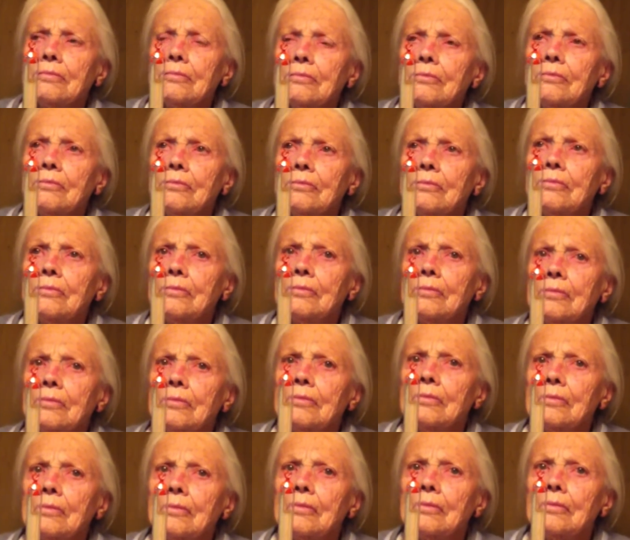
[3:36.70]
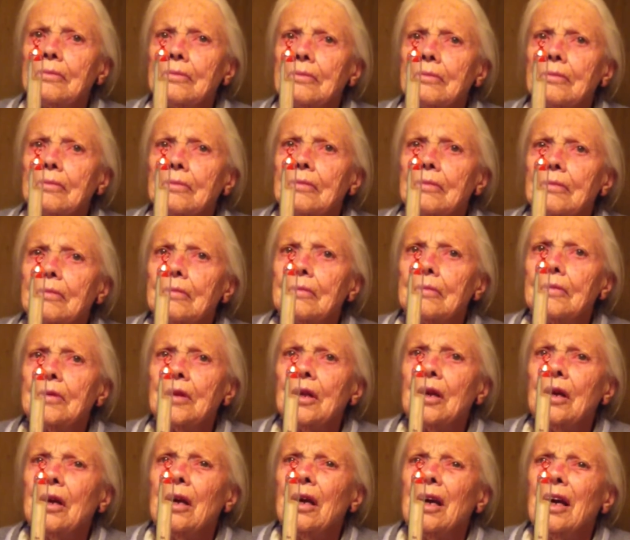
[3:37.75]
would make buttermilk,
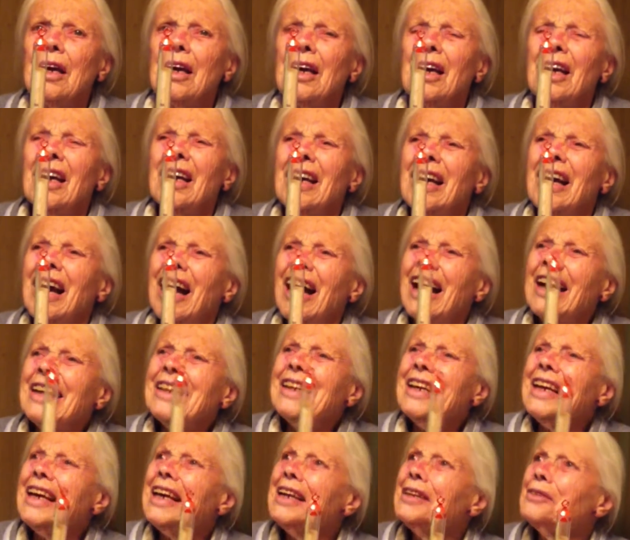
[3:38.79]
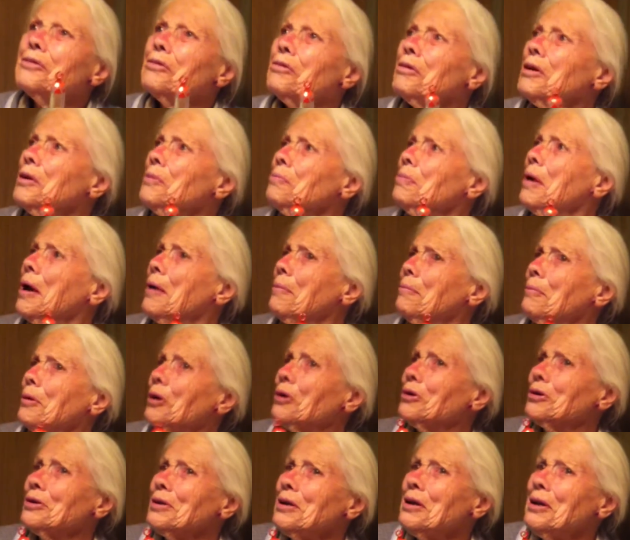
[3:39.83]
not cottage cheese. I can't
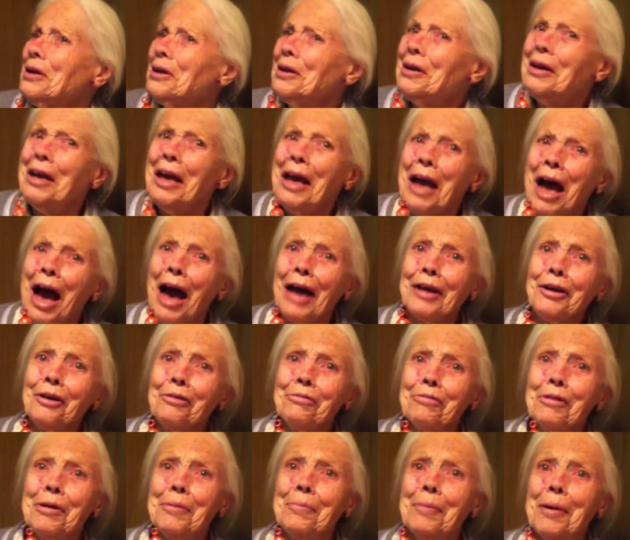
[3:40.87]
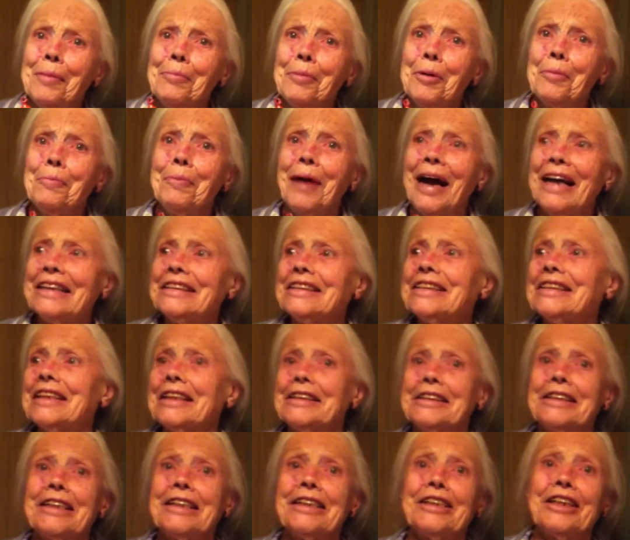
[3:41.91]
remember. I don't remember back
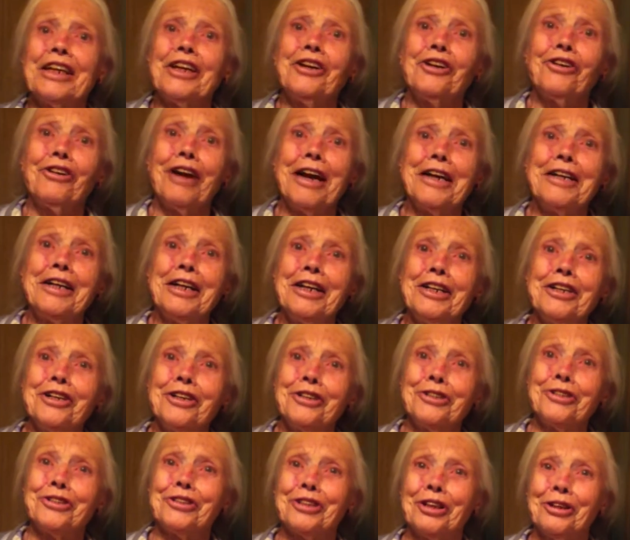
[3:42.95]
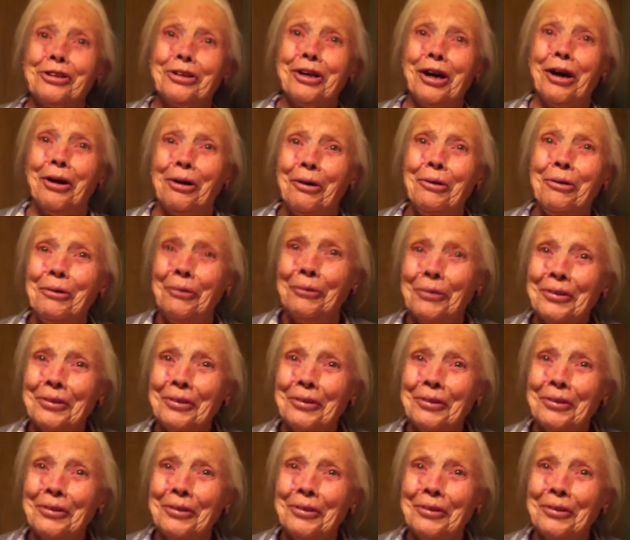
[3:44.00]
60 or 80 years ago.